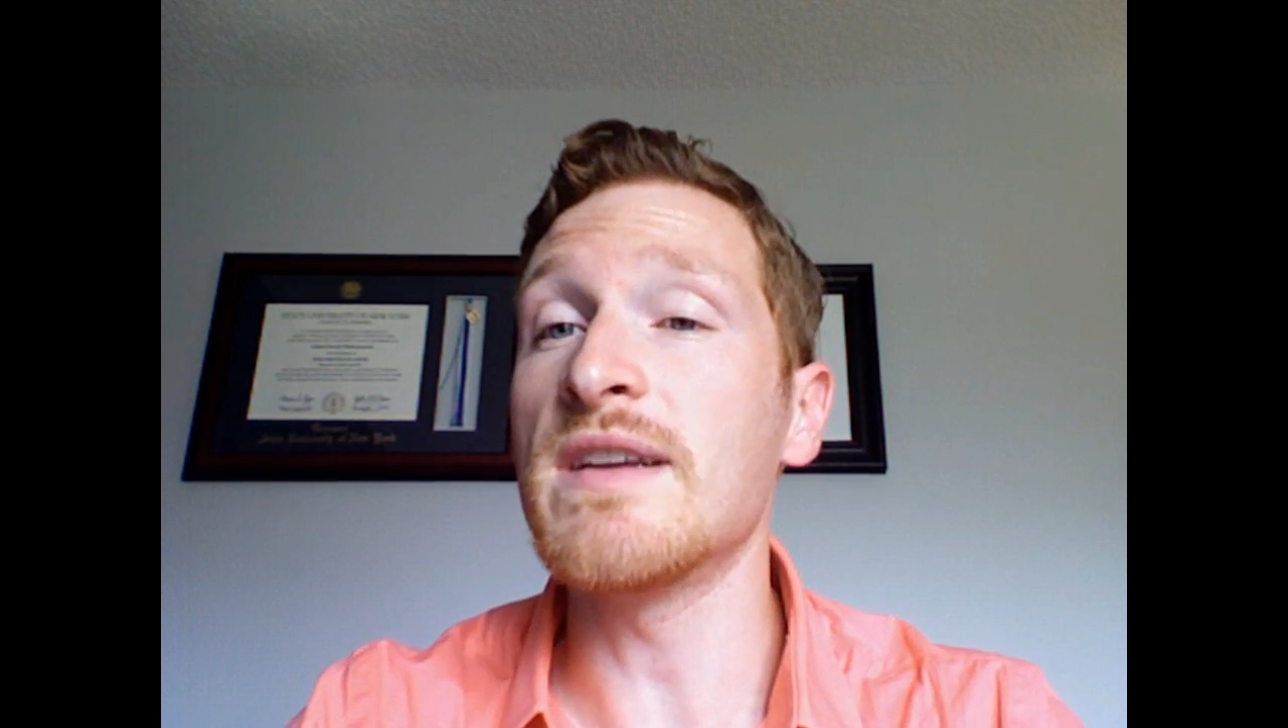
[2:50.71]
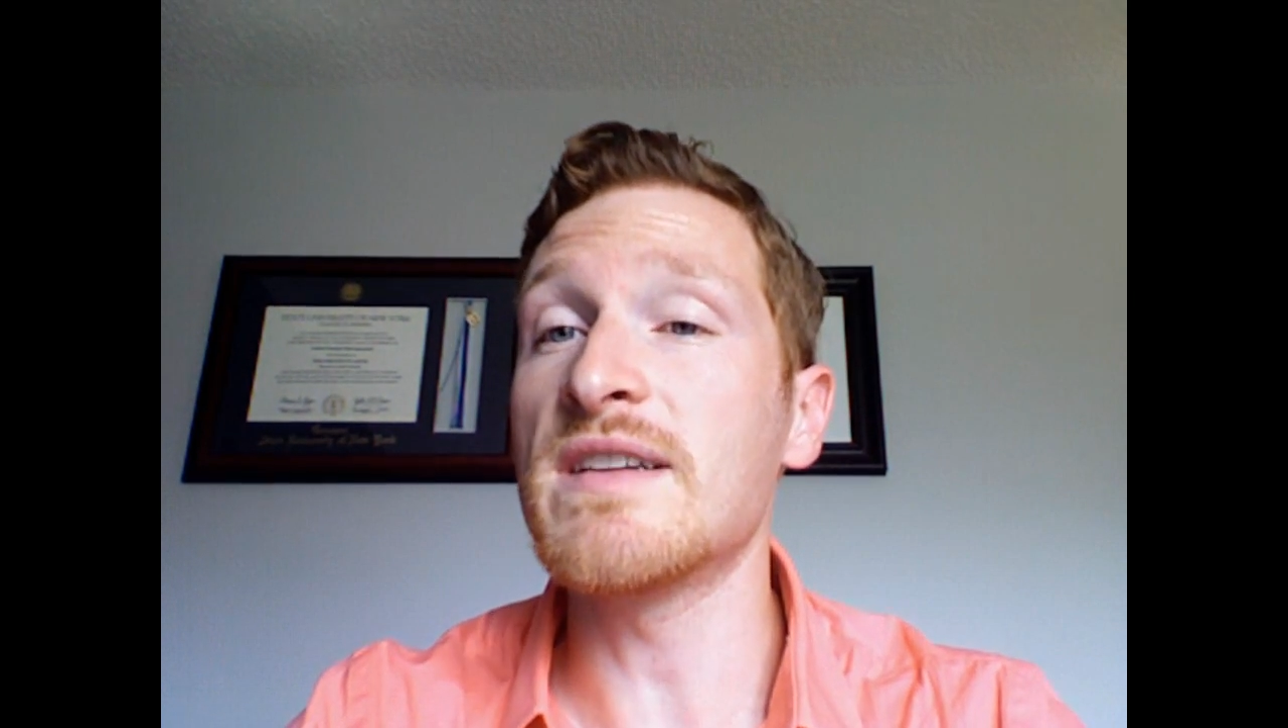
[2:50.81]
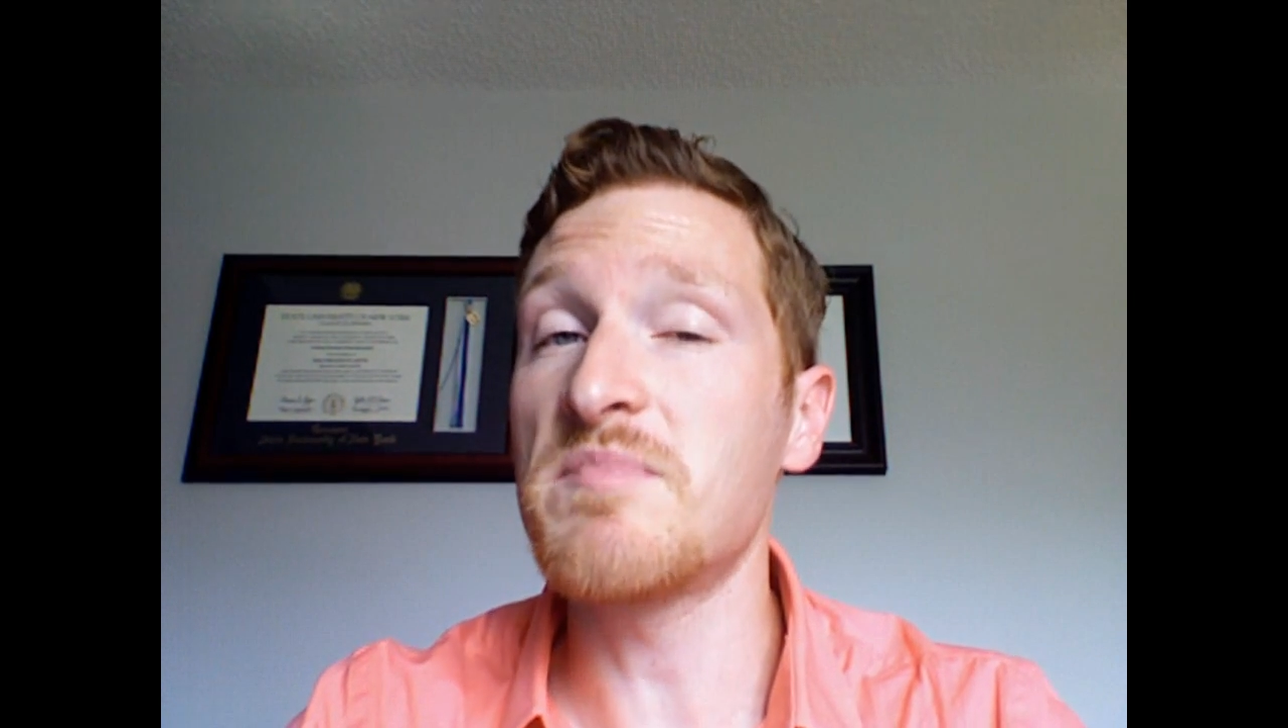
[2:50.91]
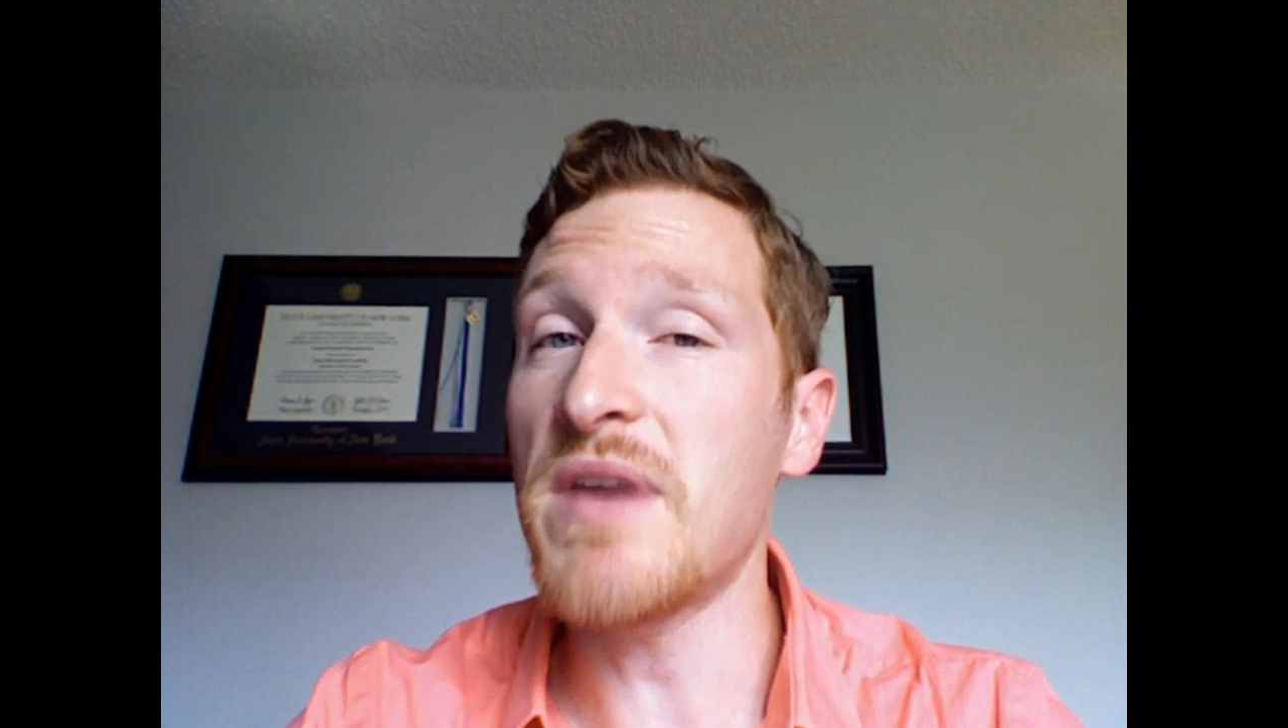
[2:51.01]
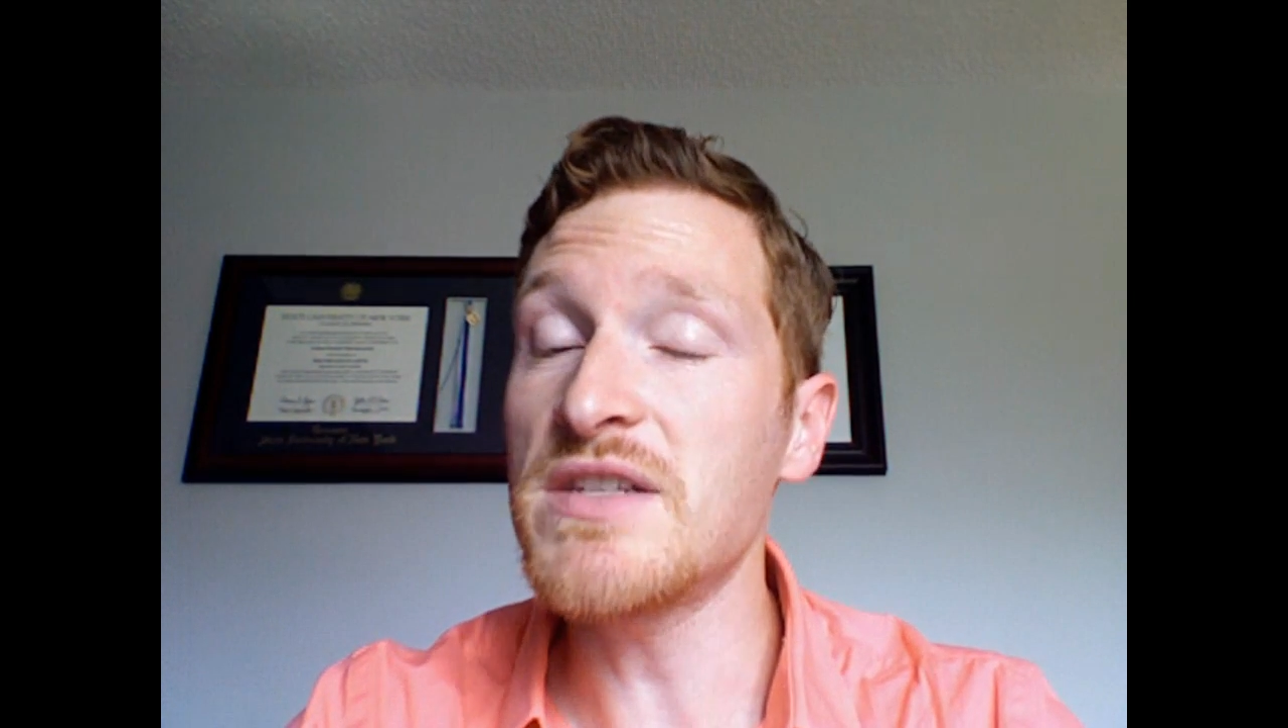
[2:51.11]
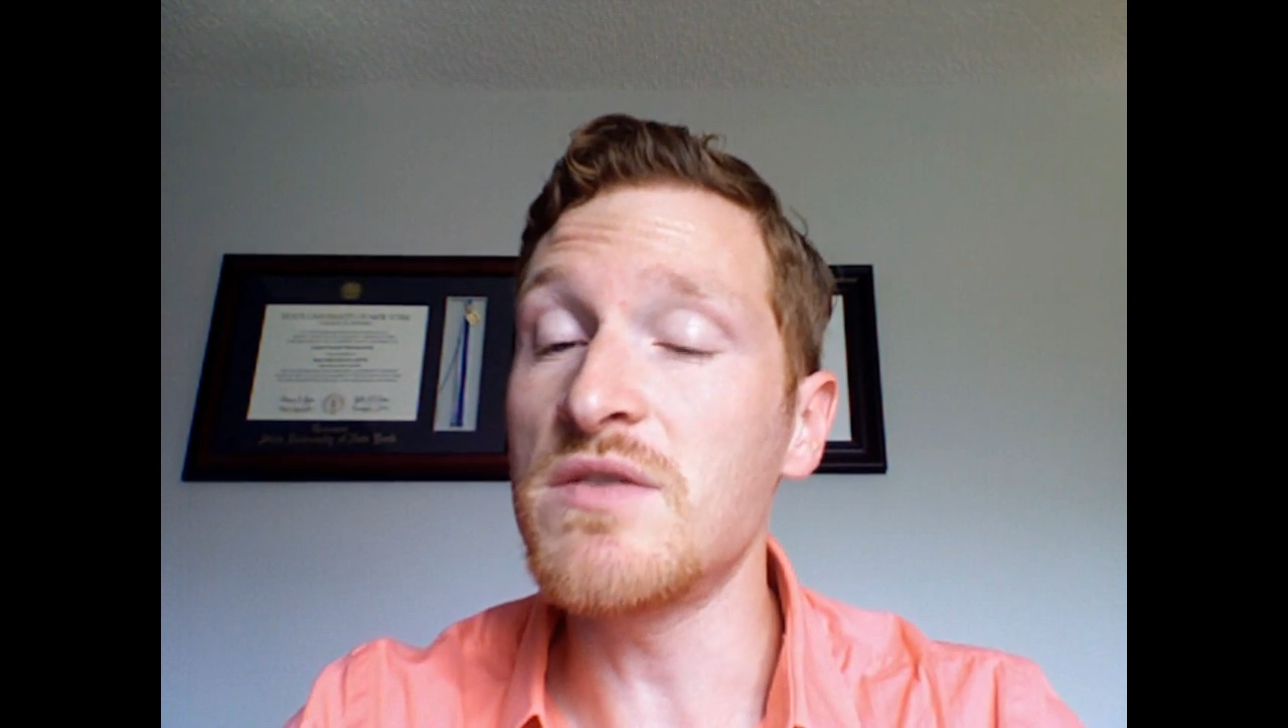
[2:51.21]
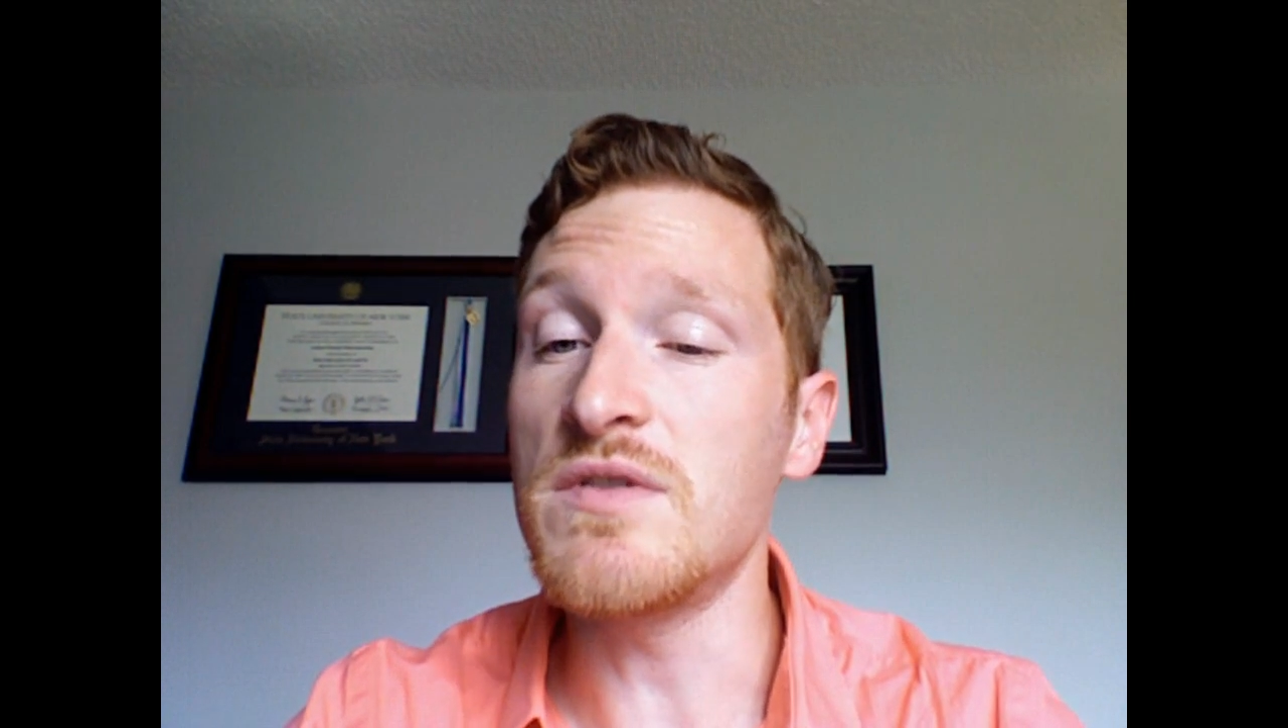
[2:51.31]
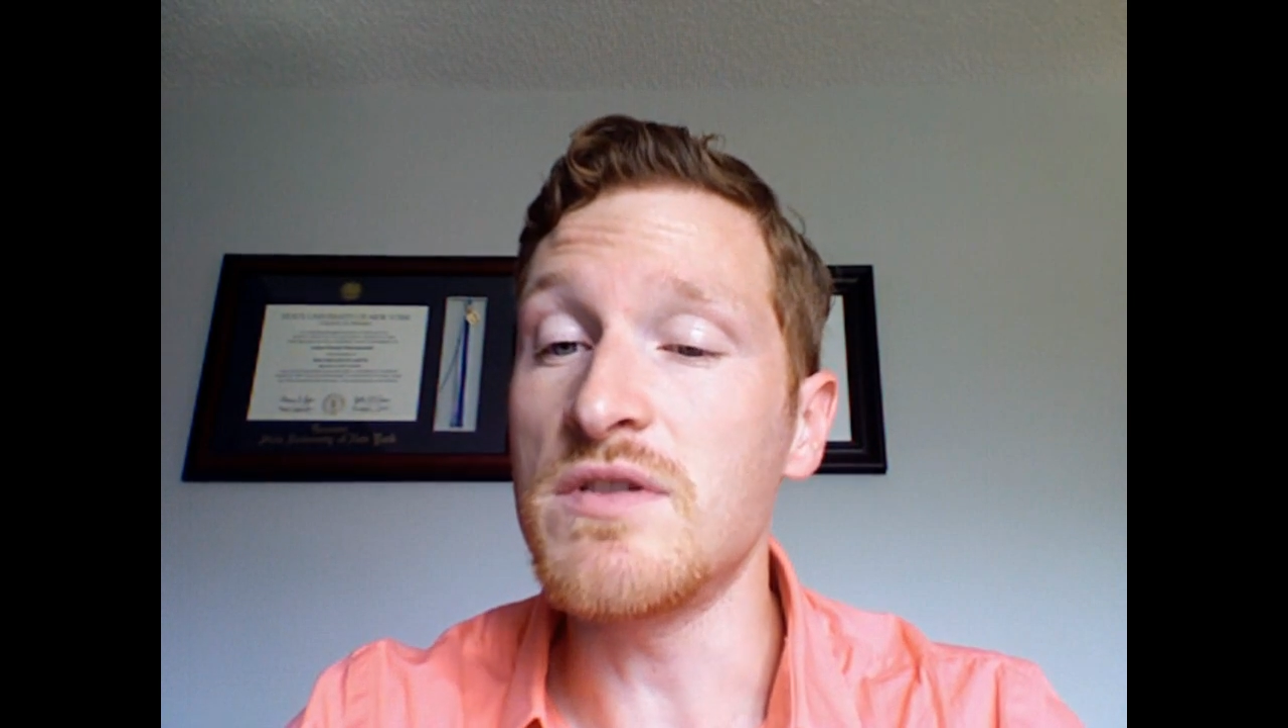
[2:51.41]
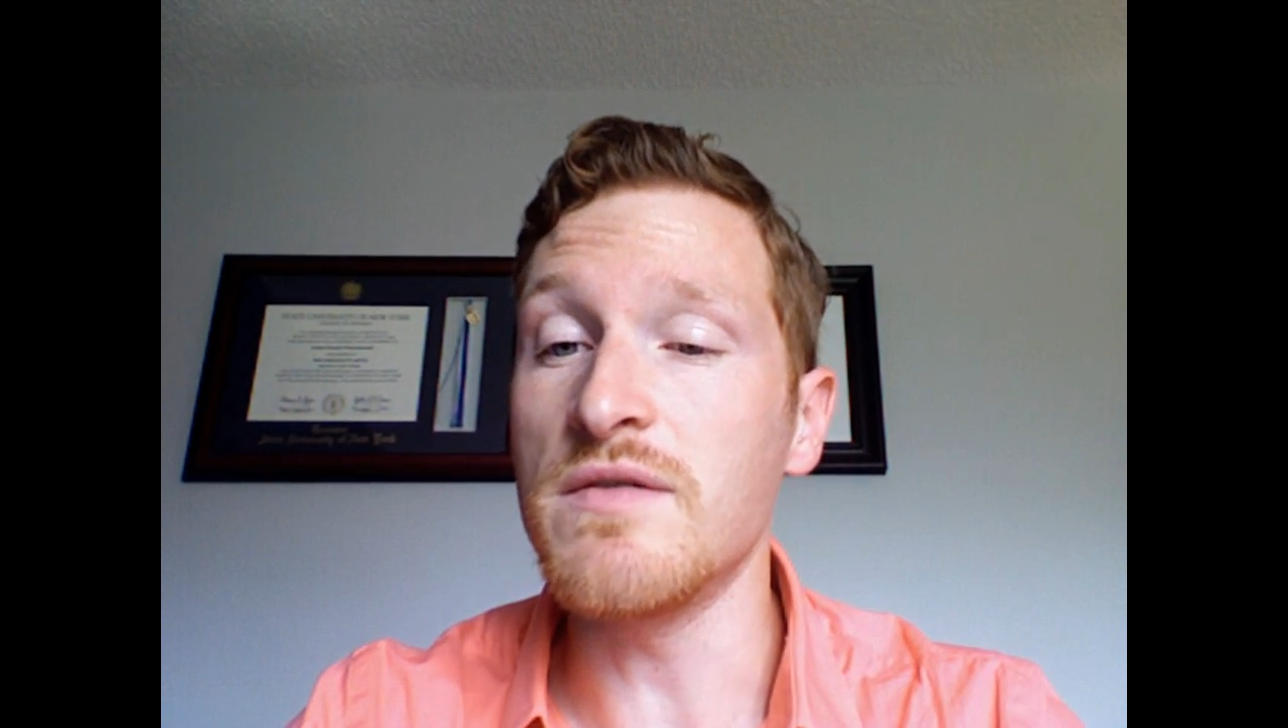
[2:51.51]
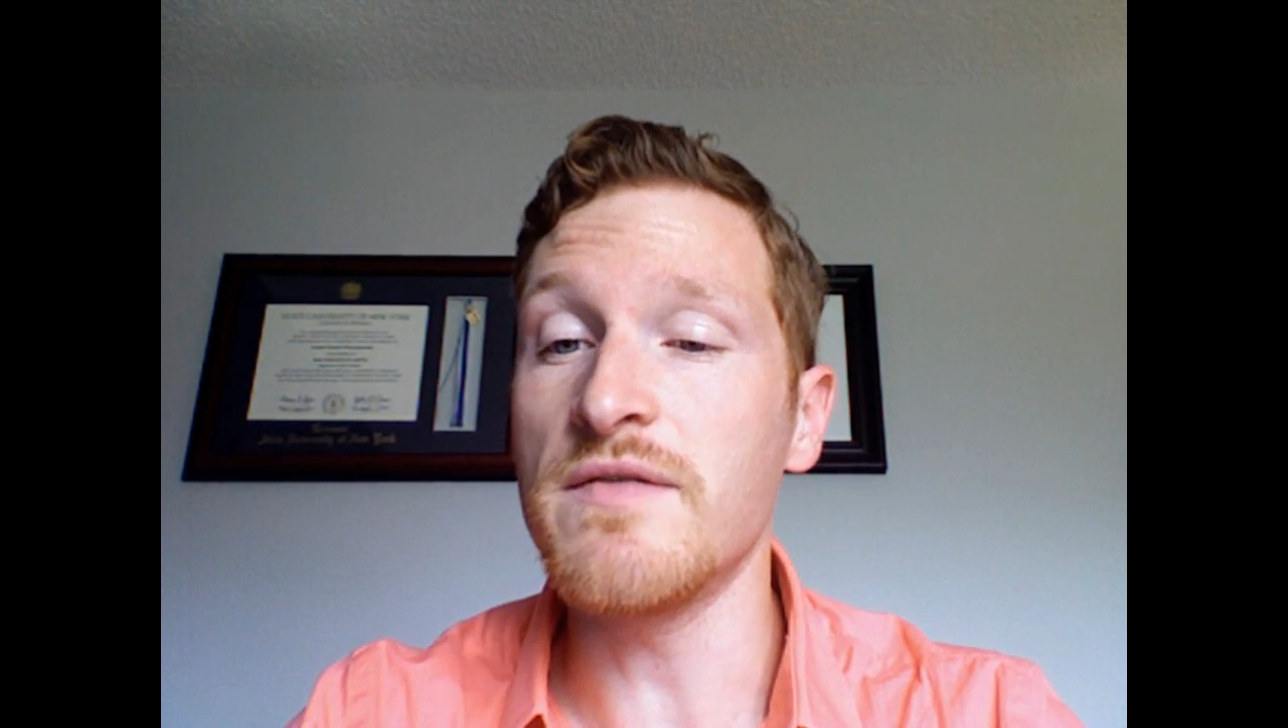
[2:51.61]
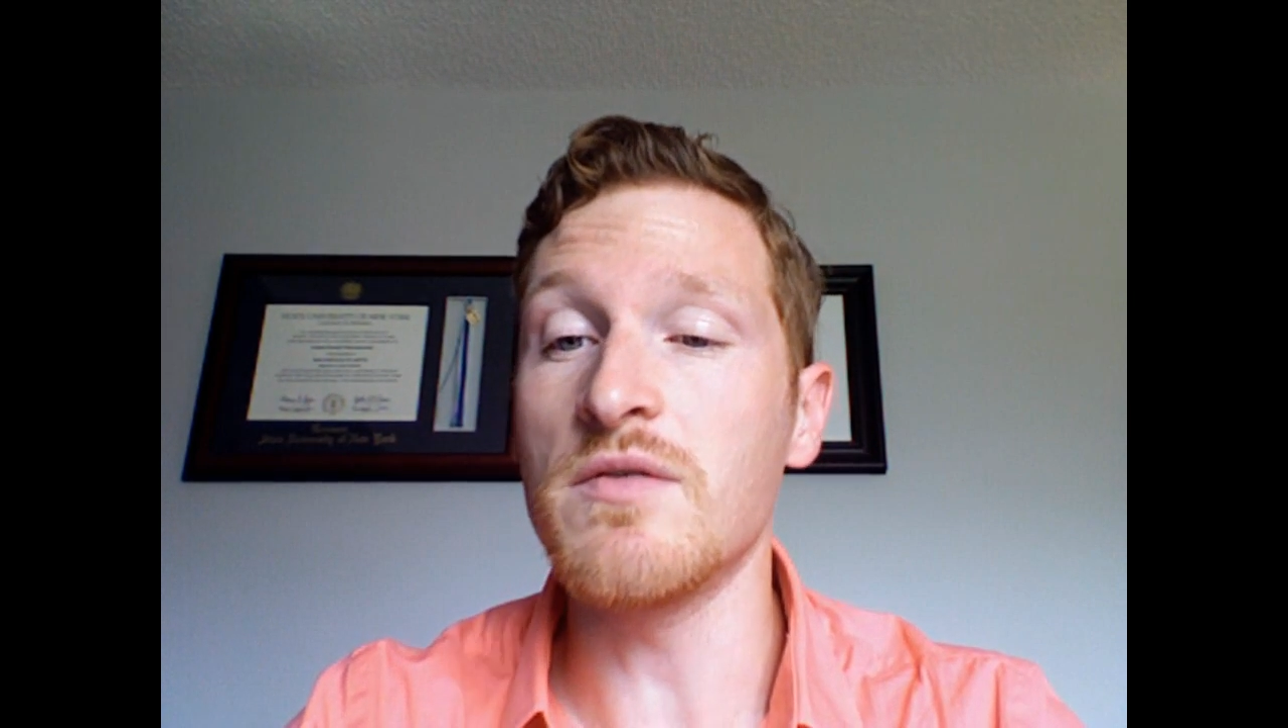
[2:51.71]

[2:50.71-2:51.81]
expect you to if